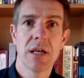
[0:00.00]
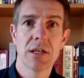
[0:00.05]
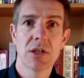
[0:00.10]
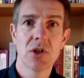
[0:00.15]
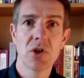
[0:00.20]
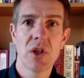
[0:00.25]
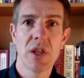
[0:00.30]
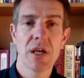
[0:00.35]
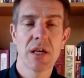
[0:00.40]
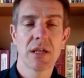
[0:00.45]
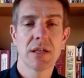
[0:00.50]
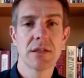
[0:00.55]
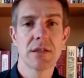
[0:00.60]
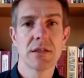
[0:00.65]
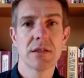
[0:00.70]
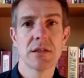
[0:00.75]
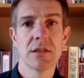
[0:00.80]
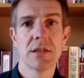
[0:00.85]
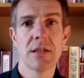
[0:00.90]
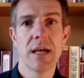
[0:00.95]
good
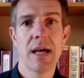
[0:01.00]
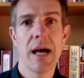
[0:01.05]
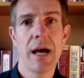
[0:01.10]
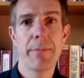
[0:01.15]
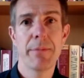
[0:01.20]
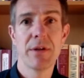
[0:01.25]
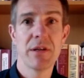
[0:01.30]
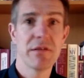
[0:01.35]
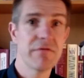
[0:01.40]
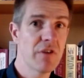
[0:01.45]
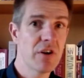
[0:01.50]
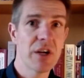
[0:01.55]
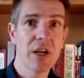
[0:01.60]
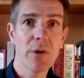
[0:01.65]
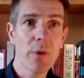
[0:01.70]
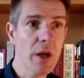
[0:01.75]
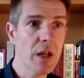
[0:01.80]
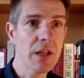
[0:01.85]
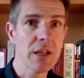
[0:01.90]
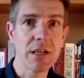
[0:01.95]
things happen. And very
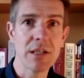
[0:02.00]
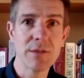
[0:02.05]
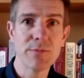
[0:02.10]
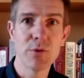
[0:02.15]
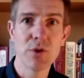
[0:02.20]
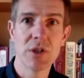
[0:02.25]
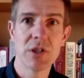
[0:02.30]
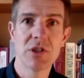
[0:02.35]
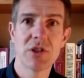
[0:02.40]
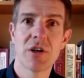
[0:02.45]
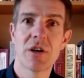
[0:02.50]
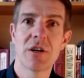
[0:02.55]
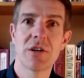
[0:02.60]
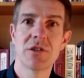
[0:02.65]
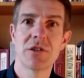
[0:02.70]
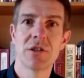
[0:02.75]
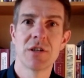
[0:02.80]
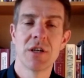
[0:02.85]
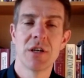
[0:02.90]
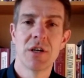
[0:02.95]
quickly he's put in charge
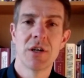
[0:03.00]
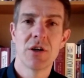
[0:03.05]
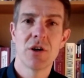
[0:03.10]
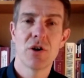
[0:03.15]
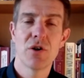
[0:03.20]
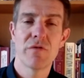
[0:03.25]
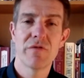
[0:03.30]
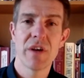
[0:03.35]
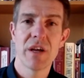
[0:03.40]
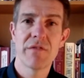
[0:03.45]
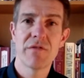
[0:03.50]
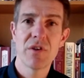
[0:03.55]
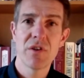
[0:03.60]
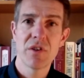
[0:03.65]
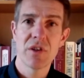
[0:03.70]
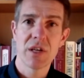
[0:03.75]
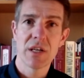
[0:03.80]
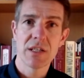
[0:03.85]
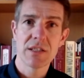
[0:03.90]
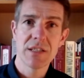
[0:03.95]
of
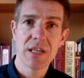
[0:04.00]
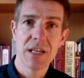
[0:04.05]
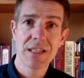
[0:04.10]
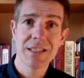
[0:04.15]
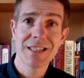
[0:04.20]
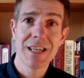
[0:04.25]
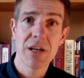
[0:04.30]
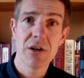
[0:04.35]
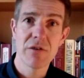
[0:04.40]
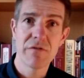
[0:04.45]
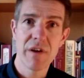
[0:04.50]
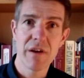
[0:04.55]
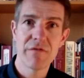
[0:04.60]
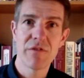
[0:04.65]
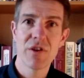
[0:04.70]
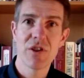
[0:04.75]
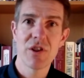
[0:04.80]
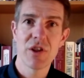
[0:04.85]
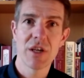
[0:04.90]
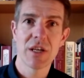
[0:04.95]
everything, takes care of
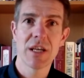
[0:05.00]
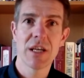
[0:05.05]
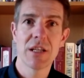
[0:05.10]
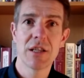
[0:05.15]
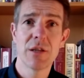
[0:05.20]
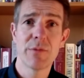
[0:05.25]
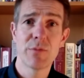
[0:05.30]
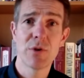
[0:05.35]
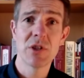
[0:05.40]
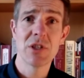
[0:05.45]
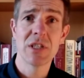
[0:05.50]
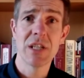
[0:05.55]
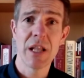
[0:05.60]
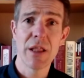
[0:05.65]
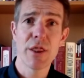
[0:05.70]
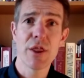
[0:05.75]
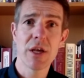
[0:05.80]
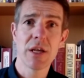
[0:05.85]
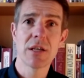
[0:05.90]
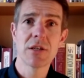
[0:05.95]
everything in the prison, and
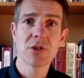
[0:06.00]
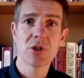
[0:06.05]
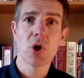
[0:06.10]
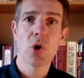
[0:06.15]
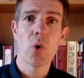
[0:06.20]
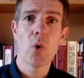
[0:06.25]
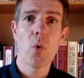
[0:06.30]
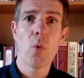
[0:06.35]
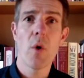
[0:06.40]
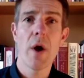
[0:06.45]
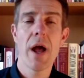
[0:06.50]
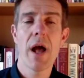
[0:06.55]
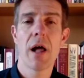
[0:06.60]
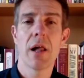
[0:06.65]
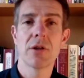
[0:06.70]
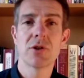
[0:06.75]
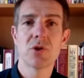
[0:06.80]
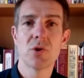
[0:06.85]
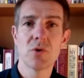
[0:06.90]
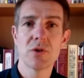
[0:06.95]
things go well.
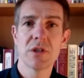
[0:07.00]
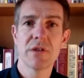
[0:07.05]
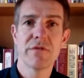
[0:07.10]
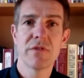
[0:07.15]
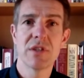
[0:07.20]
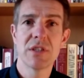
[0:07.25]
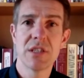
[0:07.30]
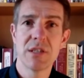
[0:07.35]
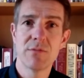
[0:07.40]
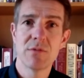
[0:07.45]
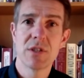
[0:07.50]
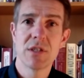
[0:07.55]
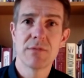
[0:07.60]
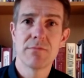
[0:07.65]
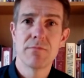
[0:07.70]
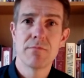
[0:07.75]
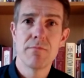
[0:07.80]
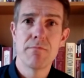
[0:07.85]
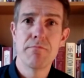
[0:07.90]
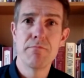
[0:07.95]
Joseph, it seems, is
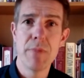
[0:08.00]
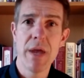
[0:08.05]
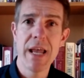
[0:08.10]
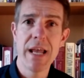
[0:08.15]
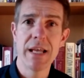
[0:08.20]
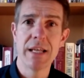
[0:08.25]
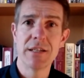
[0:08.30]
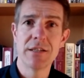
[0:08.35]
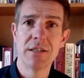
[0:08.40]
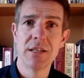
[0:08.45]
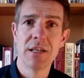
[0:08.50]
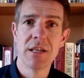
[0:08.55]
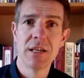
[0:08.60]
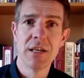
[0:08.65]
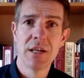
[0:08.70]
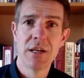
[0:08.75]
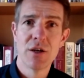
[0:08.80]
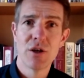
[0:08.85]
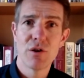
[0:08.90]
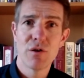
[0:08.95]
made
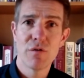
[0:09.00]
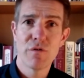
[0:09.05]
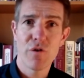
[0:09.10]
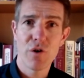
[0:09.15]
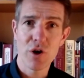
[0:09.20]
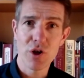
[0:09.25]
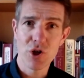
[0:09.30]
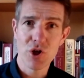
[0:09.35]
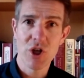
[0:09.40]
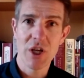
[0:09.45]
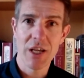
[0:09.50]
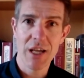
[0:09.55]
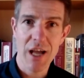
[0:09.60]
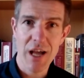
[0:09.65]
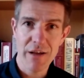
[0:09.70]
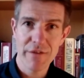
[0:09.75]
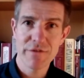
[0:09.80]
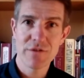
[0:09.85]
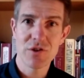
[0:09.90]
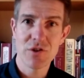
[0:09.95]
for looking
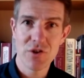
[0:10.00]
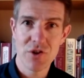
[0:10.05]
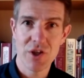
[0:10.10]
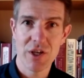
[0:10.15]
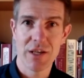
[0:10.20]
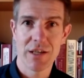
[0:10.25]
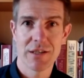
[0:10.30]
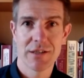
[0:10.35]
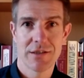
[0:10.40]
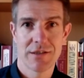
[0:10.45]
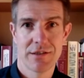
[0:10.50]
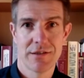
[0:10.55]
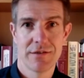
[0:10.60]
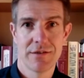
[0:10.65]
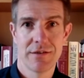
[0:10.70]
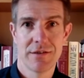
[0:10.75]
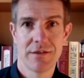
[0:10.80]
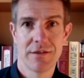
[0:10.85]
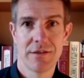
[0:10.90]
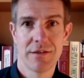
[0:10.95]
after things,
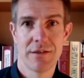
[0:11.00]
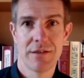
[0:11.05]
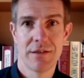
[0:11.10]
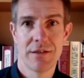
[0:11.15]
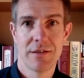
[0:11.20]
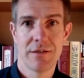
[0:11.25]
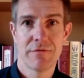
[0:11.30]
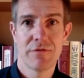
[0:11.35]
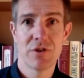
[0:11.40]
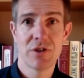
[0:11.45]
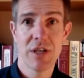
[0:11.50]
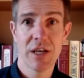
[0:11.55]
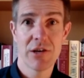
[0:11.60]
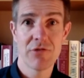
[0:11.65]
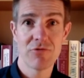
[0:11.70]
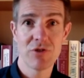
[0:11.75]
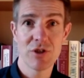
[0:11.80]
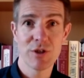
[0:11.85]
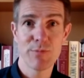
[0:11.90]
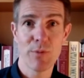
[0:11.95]
for taking
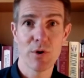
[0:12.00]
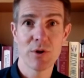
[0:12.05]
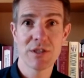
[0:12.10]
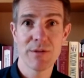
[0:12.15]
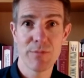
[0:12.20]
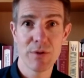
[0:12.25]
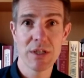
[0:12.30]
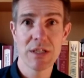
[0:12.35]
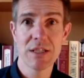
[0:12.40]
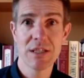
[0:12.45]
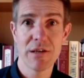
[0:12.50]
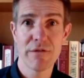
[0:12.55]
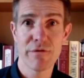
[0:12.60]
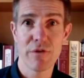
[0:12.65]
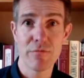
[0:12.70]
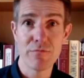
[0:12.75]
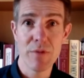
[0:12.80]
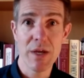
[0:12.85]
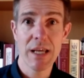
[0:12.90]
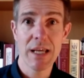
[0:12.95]
responsibility for
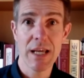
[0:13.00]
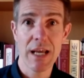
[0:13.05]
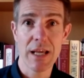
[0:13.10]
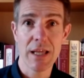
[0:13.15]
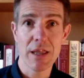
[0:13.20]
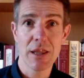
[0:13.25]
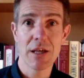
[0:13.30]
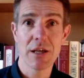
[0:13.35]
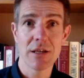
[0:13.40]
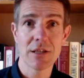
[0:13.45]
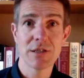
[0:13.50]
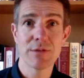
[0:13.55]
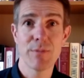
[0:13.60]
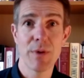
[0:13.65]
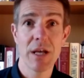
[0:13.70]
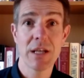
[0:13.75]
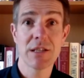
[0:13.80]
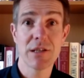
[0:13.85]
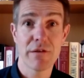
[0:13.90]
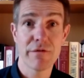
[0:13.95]
making things
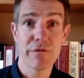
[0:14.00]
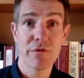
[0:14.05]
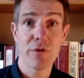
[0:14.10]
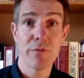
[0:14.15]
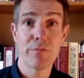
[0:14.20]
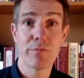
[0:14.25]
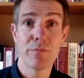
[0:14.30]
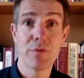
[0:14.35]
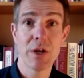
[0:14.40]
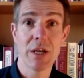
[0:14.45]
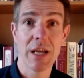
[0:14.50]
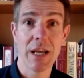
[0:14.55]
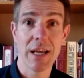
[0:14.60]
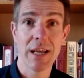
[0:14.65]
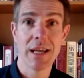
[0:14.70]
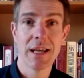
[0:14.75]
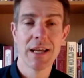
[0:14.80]
better, for bringing